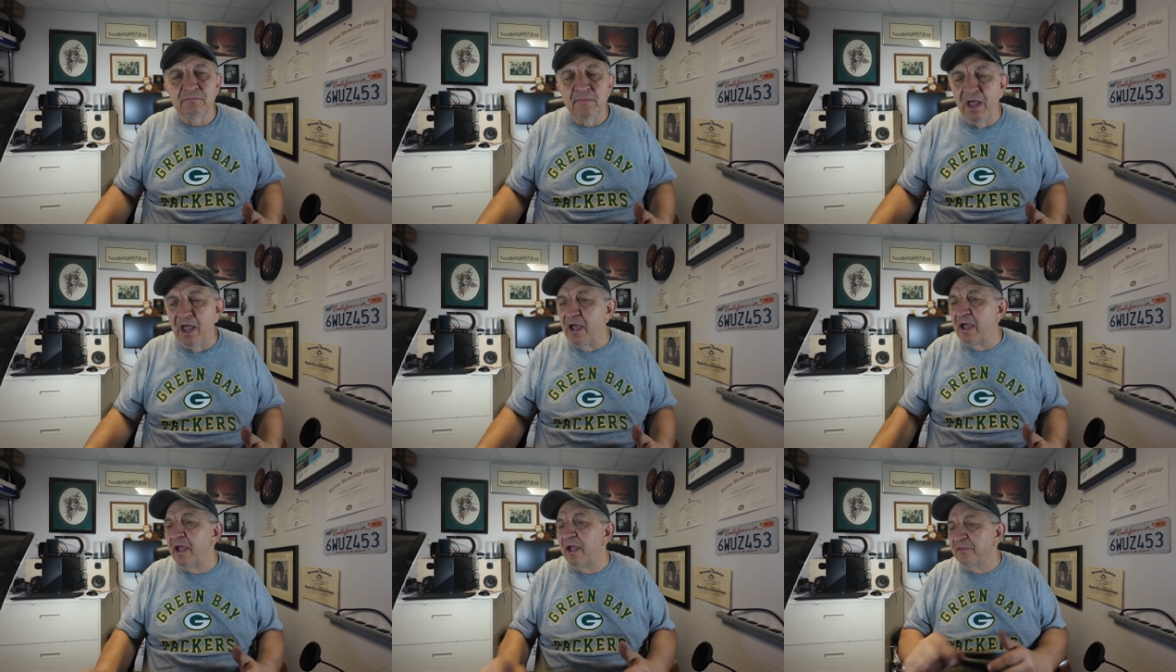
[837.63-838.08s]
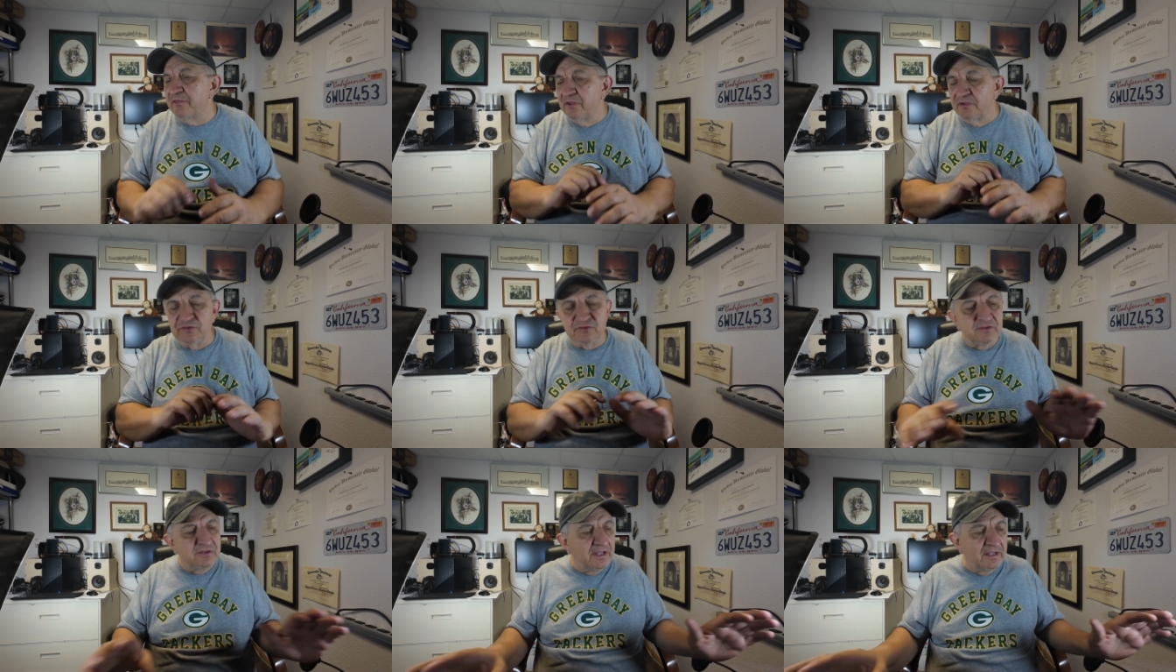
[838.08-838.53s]

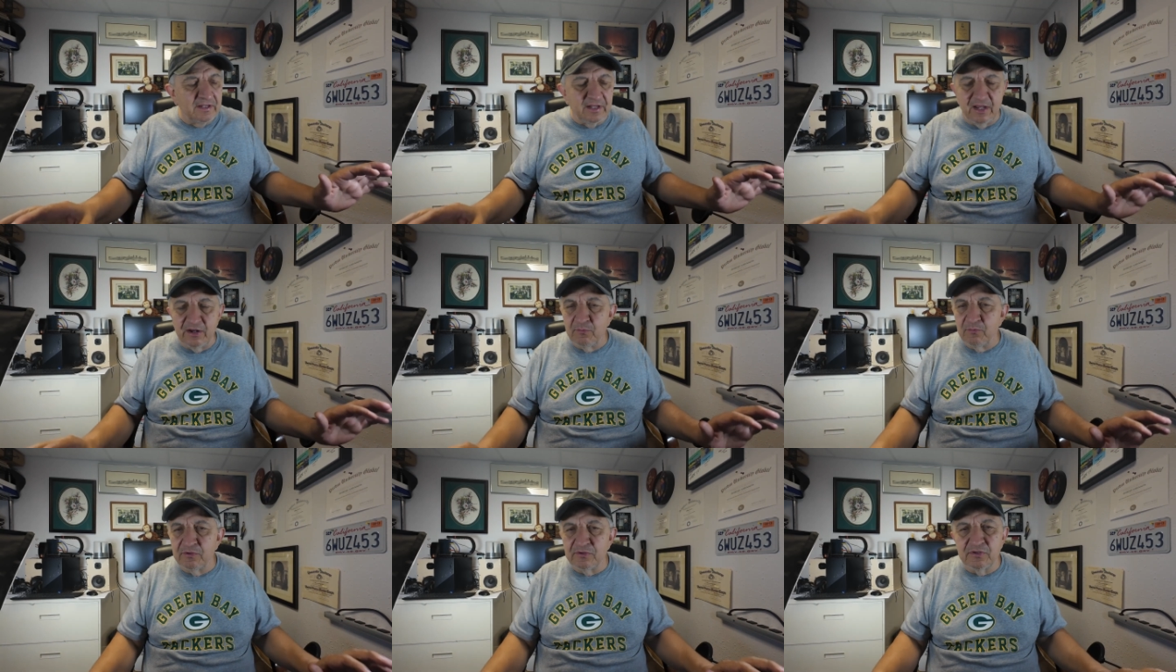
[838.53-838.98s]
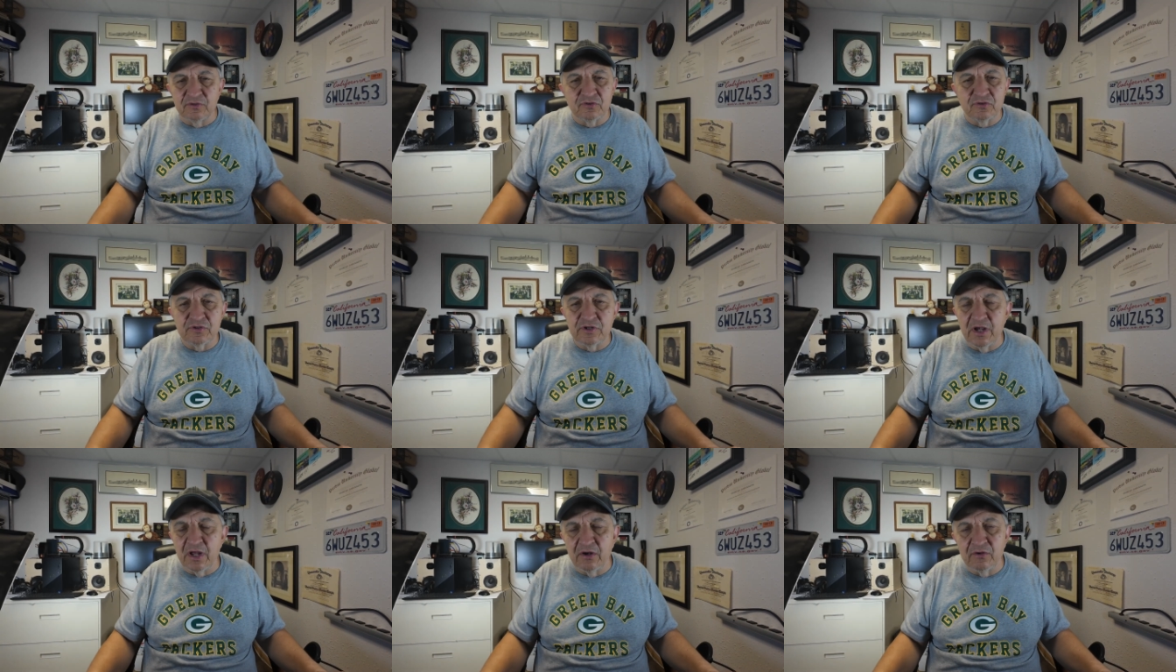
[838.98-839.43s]
That ain't what
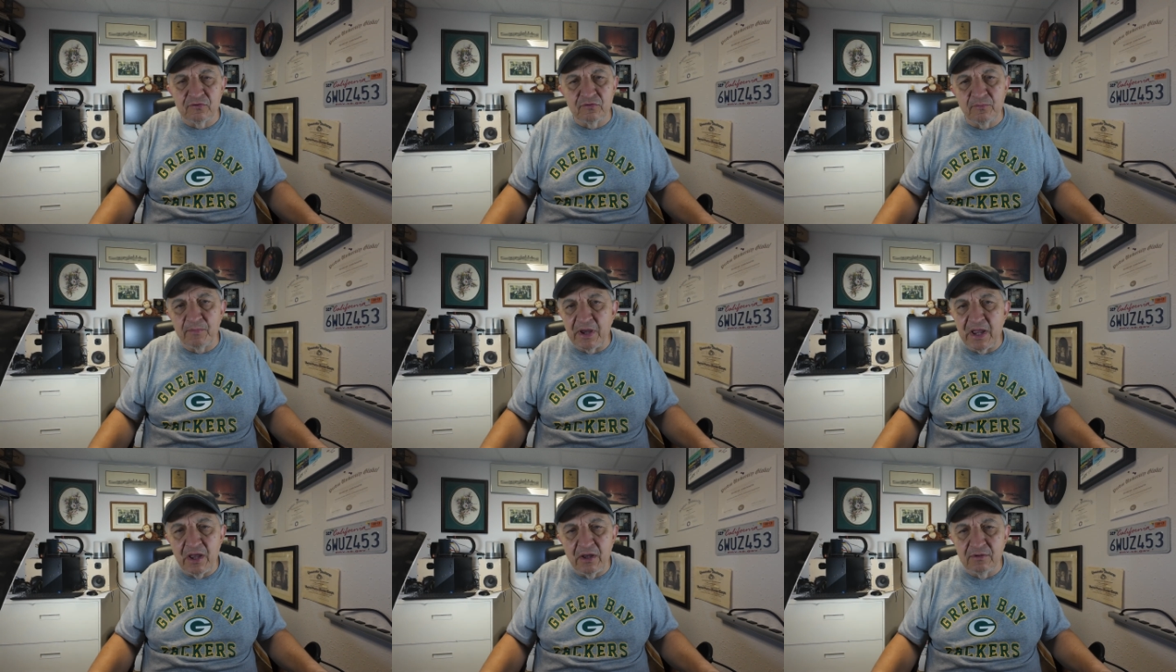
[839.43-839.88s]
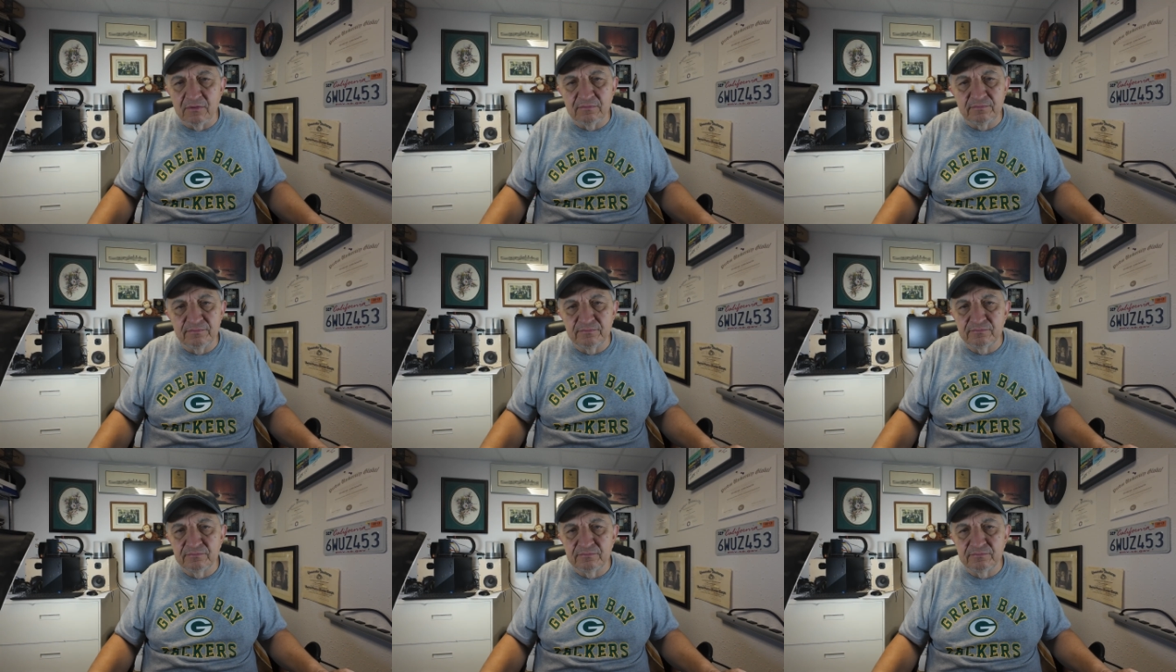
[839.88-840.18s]
this channel's about.